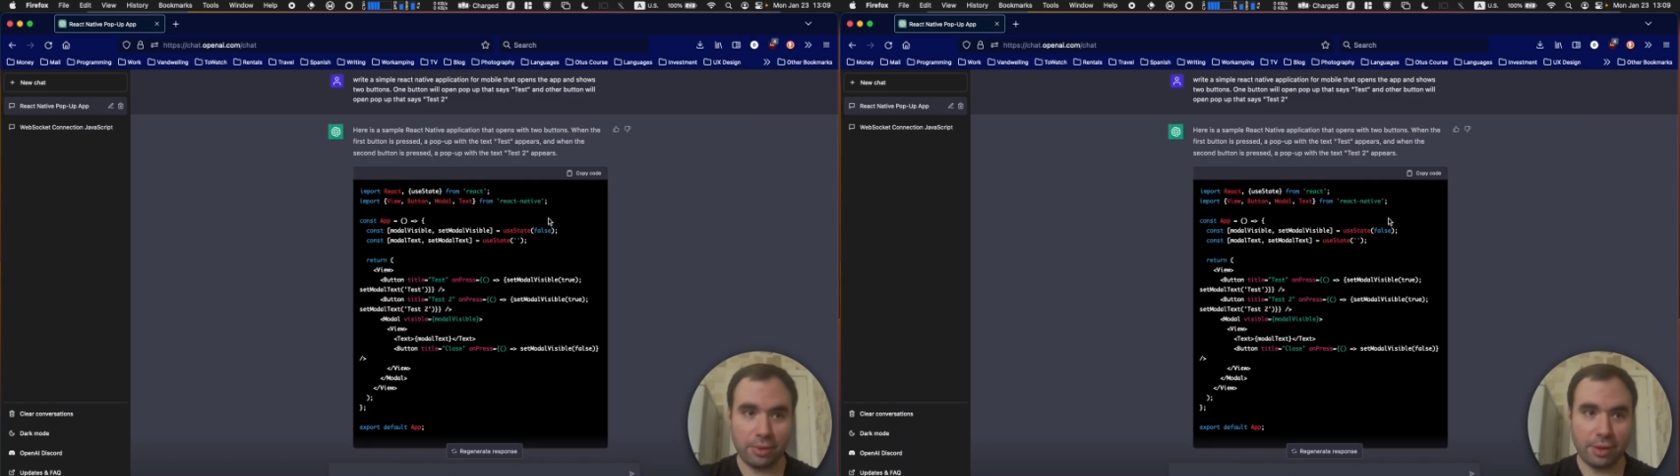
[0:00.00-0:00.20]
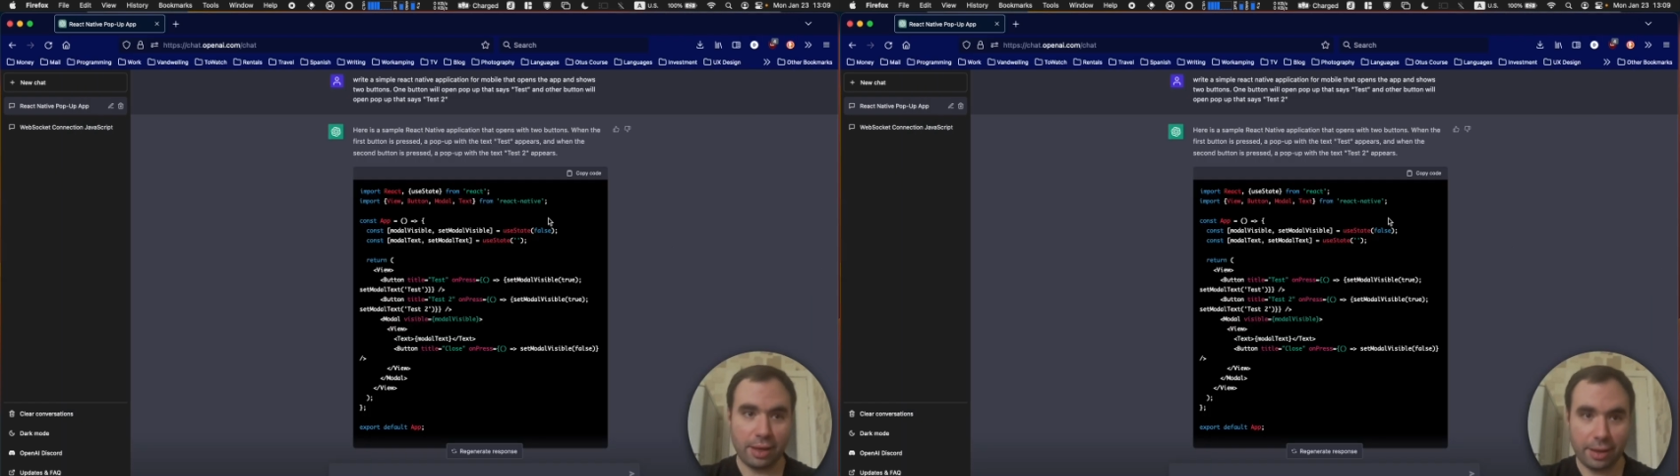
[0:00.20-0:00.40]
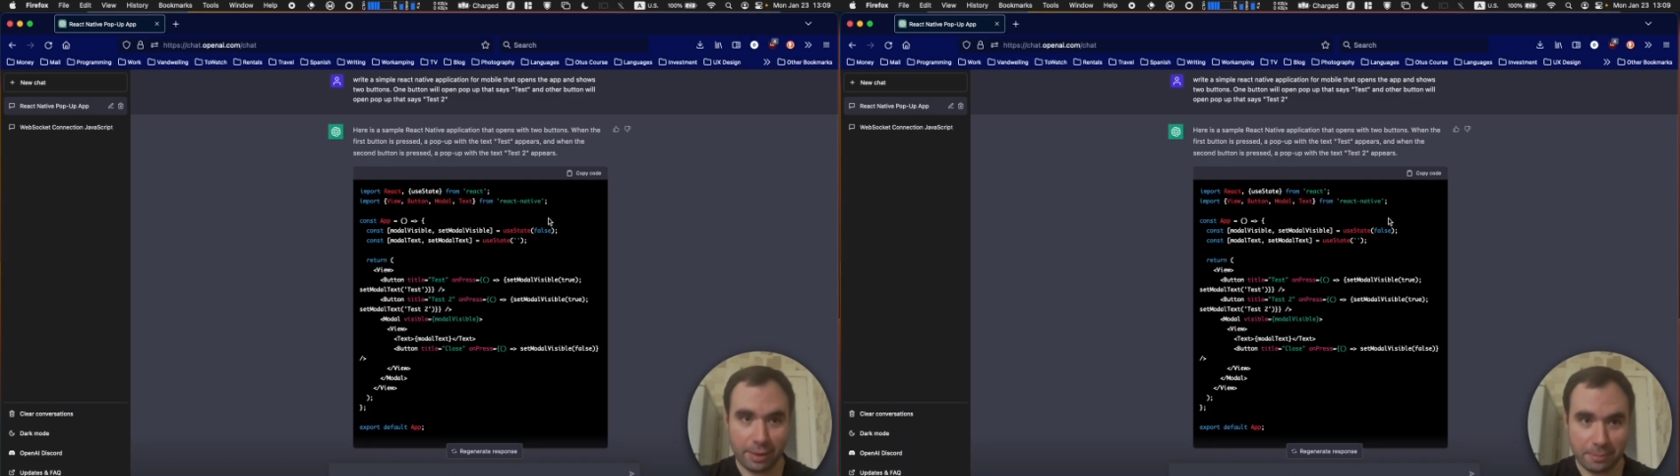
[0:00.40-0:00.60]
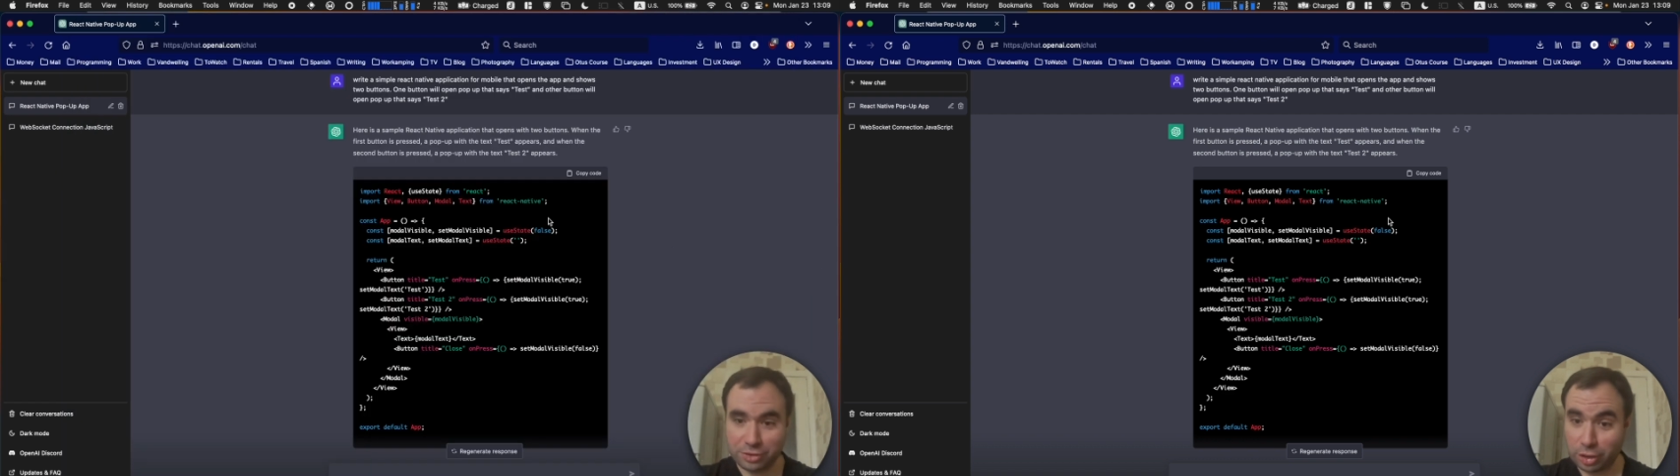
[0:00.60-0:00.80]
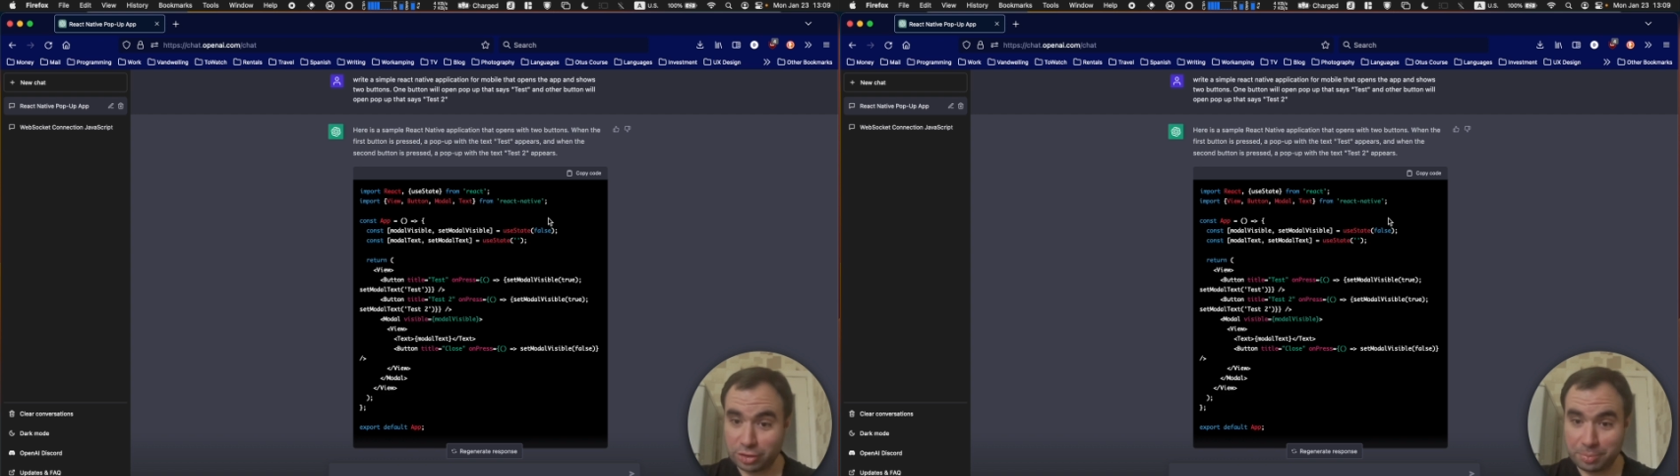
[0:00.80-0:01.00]
the
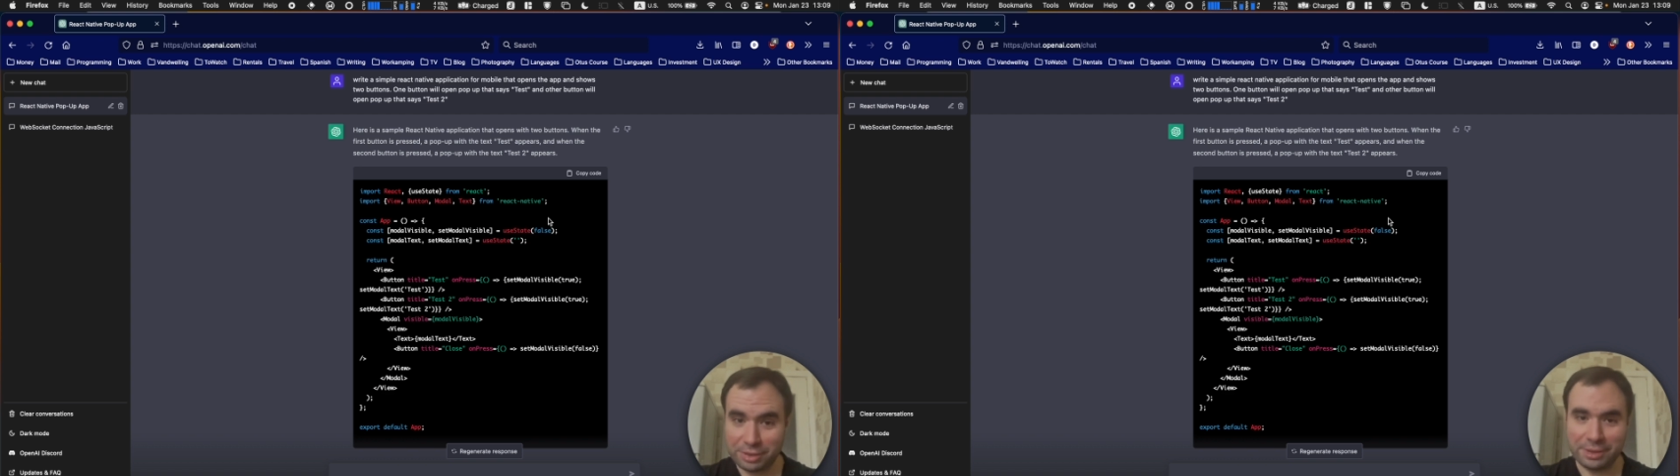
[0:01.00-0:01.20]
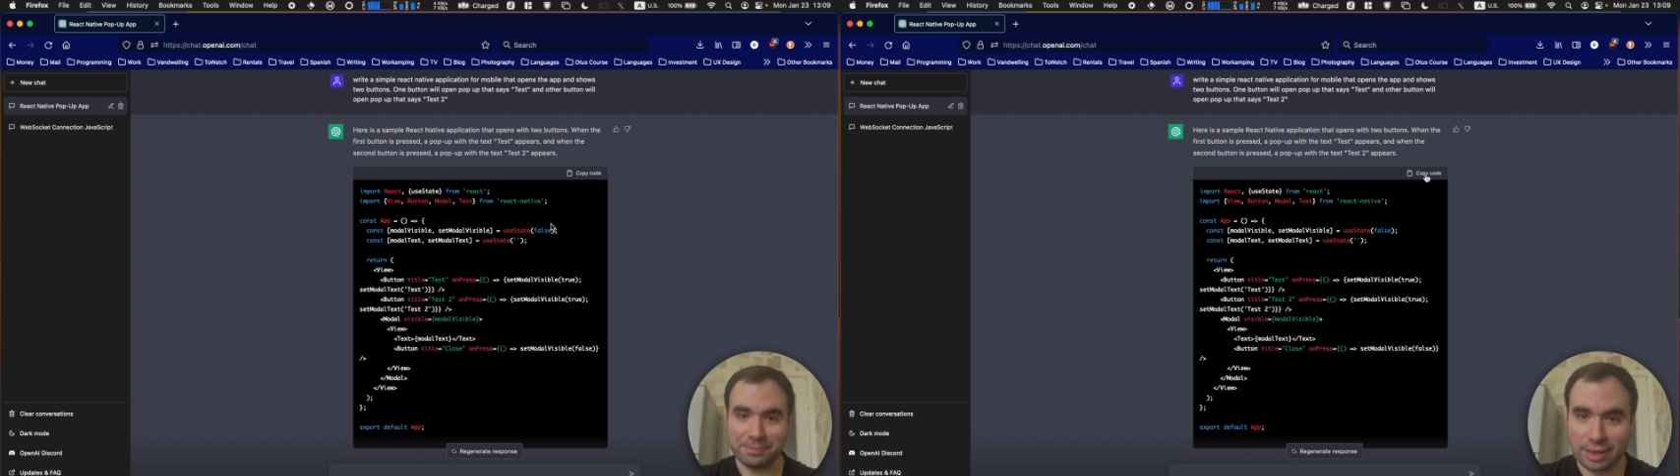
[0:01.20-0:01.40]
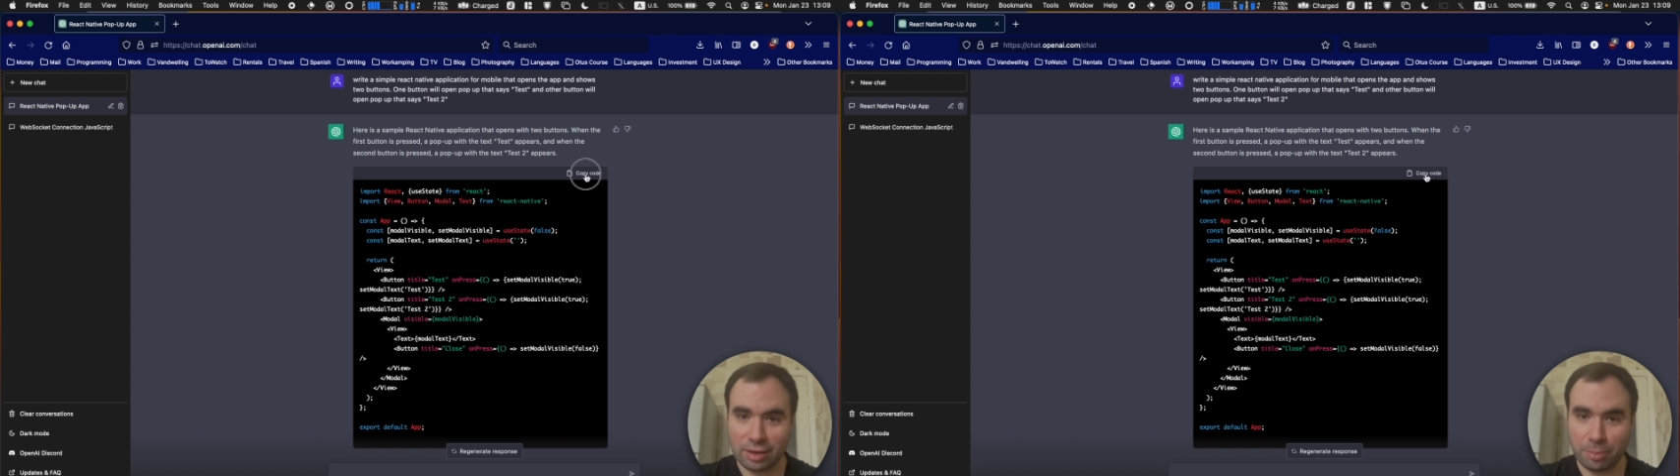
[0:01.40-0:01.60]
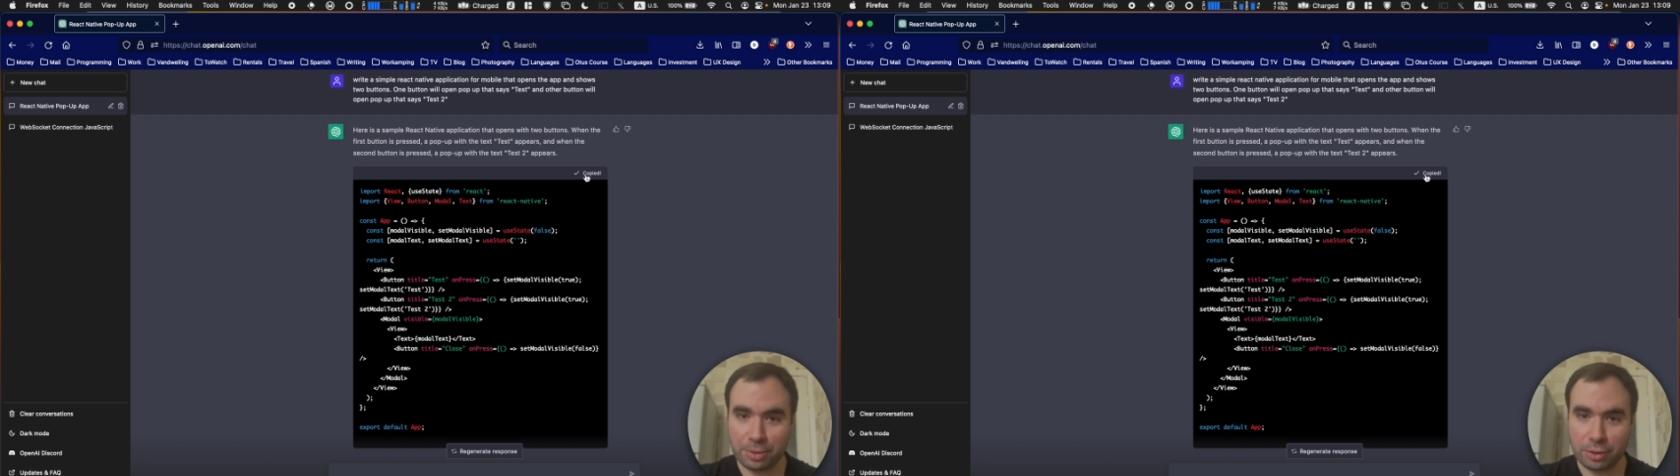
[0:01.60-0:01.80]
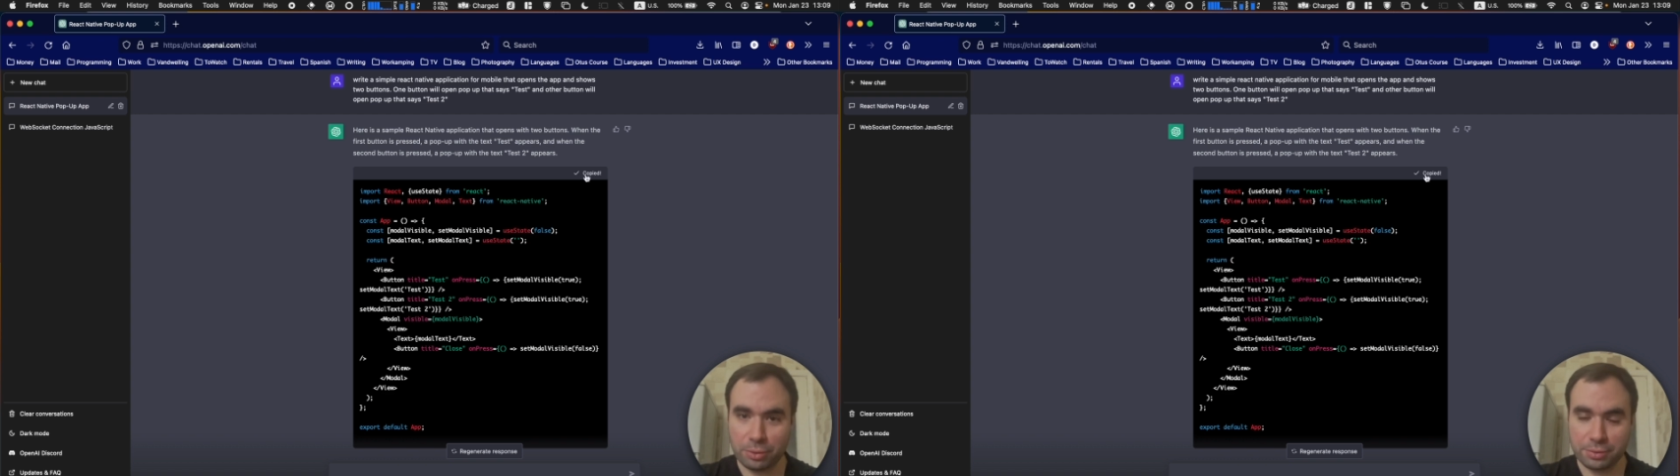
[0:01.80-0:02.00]
ChatGPT.
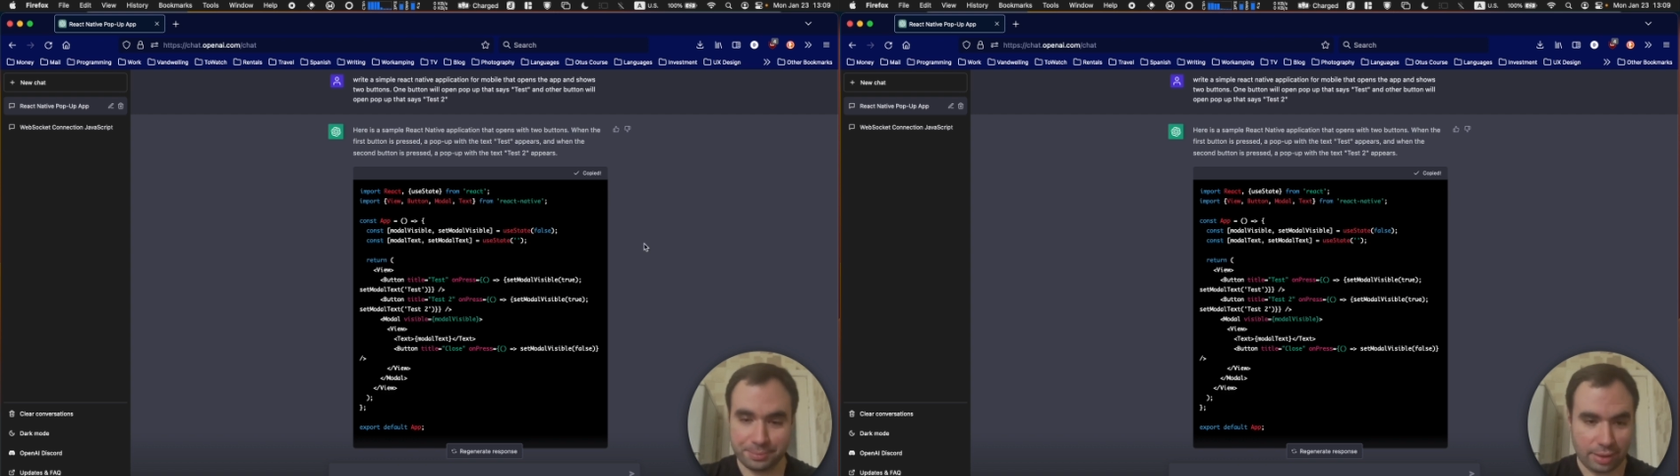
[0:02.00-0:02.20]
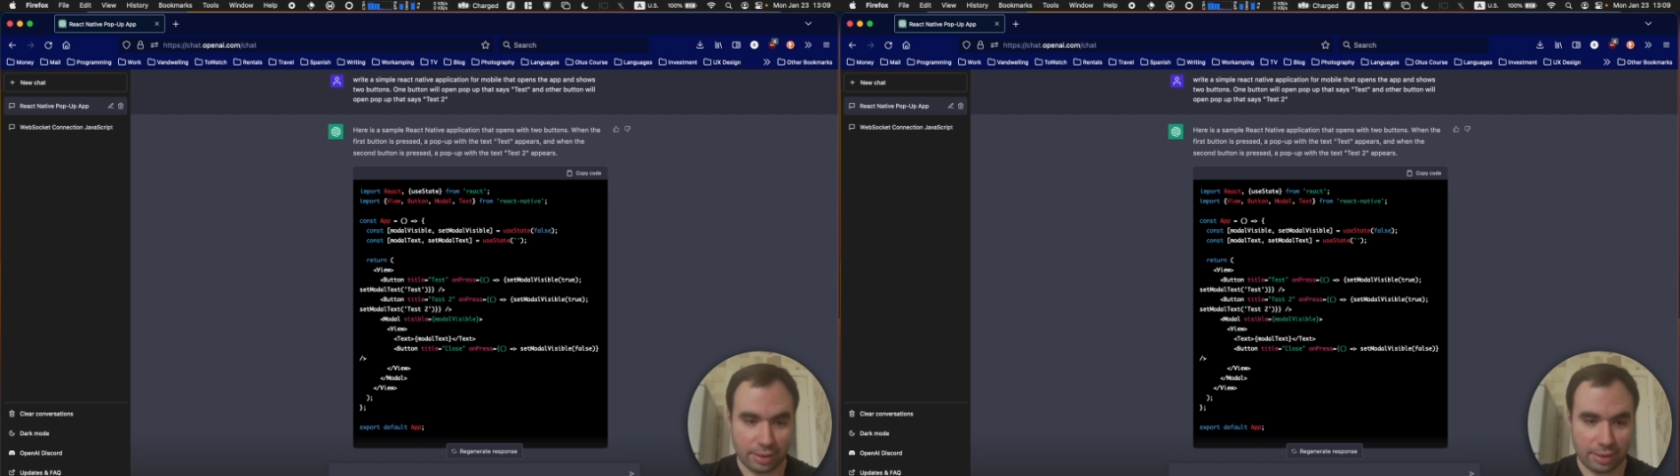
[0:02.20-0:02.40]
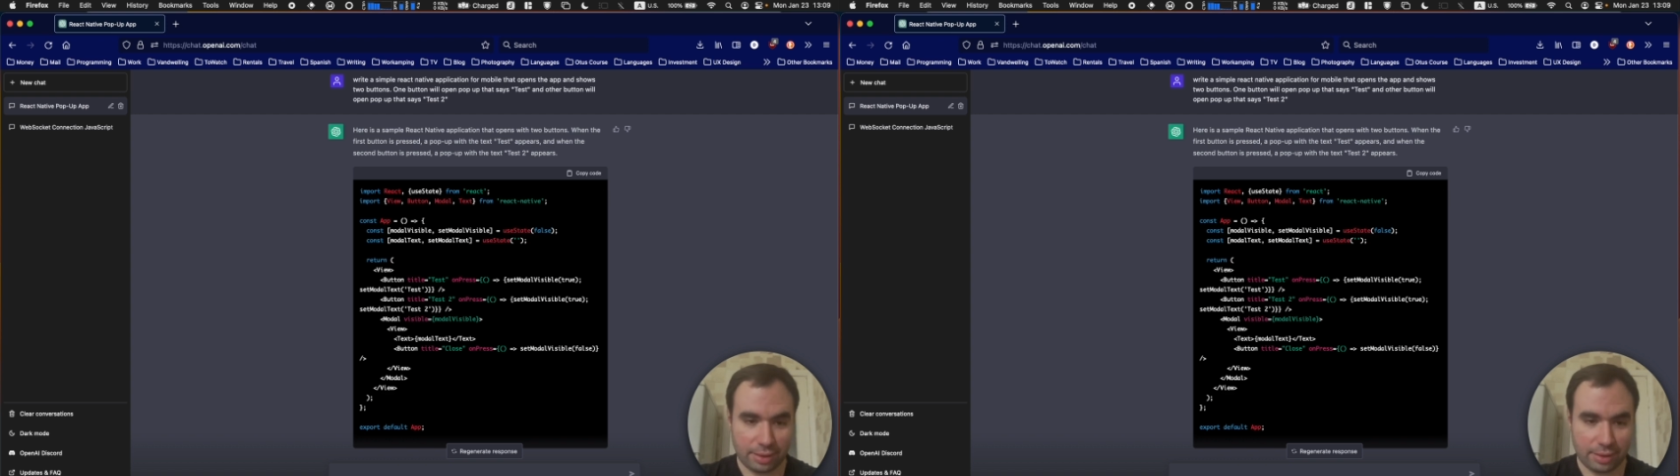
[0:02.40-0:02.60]
Copy code and